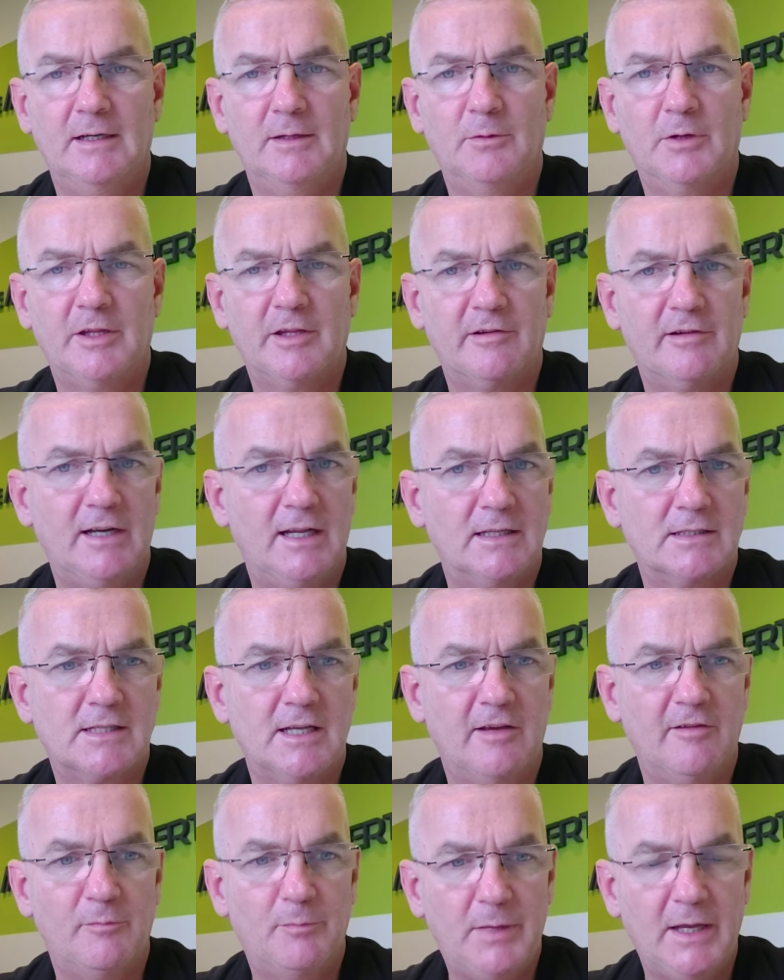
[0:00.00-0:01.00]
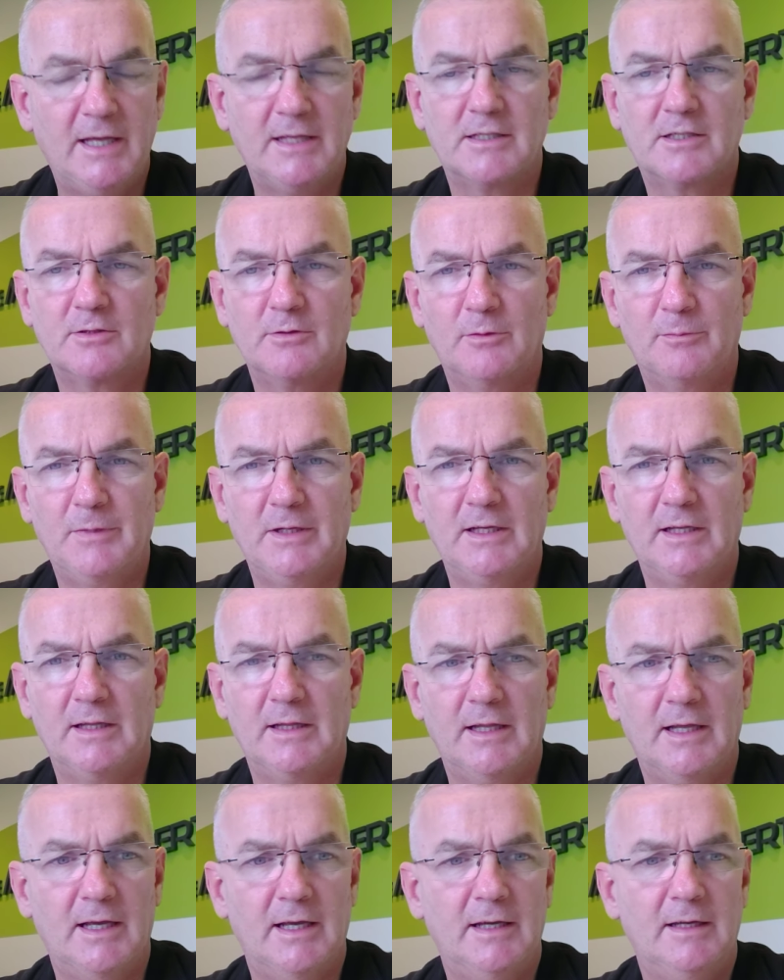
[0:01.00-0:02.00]
Whether you're allowed to have pets should be
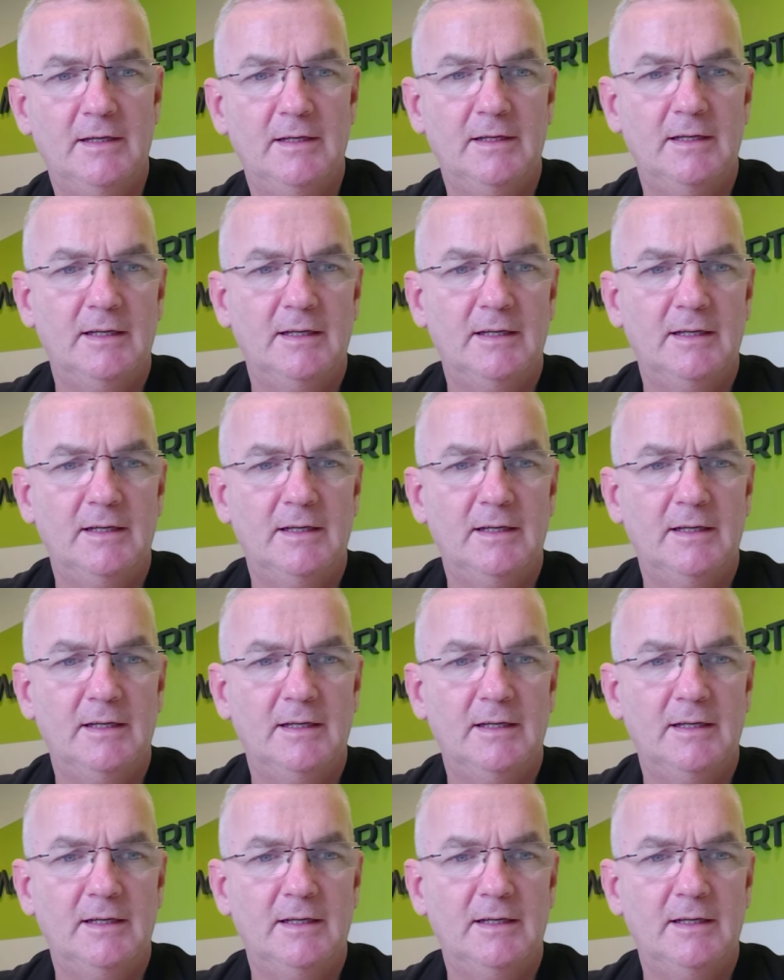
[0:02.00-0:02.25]
in there,